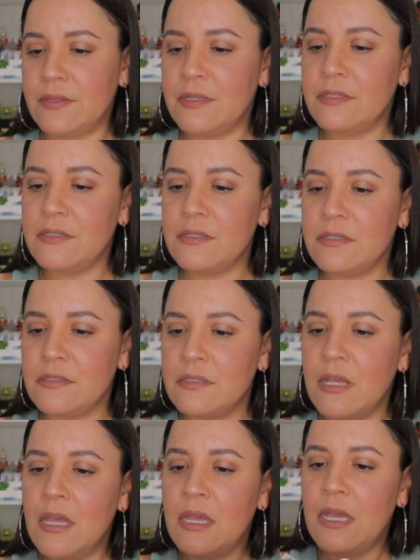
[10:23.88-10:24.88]
And this is
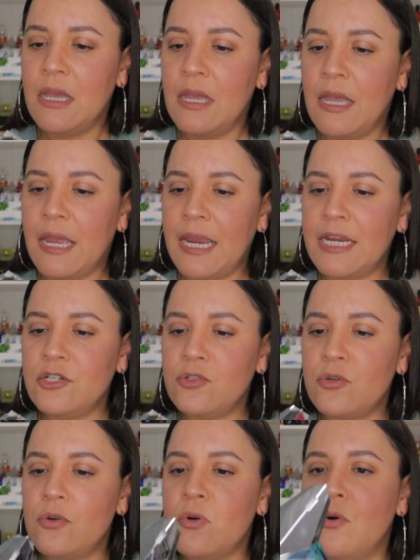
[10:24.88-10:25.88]
Angel